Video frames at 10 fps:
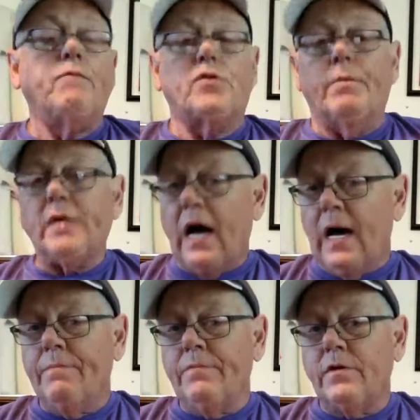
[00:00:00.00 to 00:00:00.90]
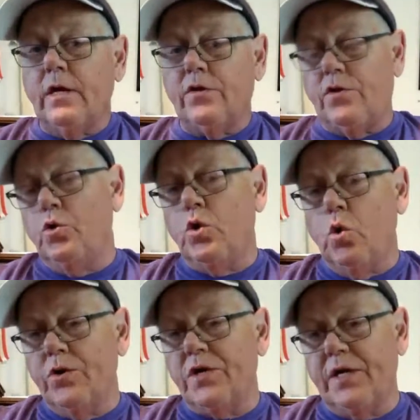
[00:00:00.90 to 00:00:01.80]
sometimes it's too
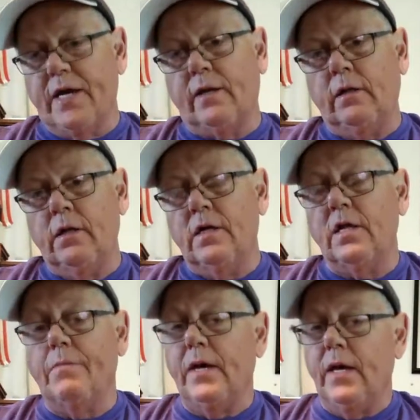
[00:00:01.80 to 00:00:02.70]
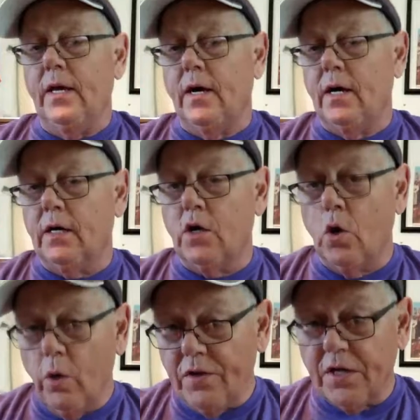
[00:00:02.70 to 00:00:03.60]
coincidental to be a
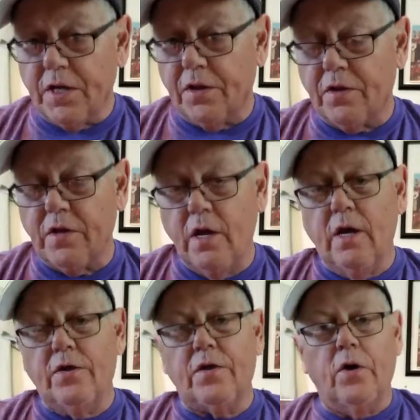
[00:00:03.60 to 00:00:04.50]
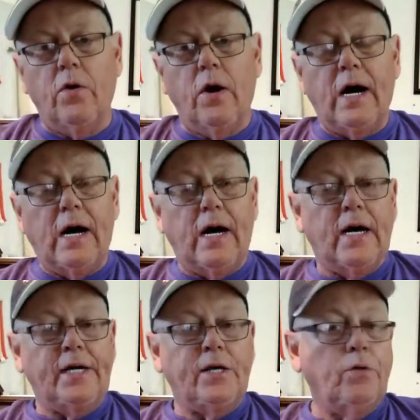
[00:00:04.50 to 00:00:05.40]
coincidence. So
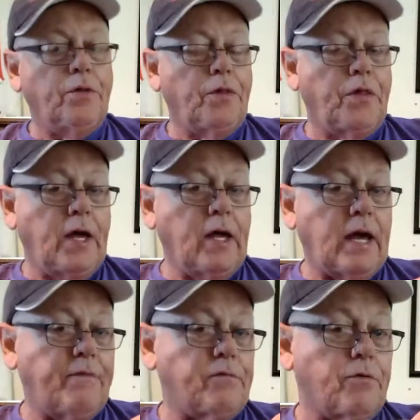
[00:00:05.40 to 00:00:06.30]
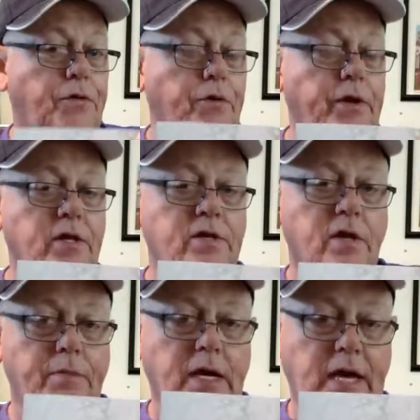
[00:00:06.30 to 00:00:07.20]
I don't think after 30-some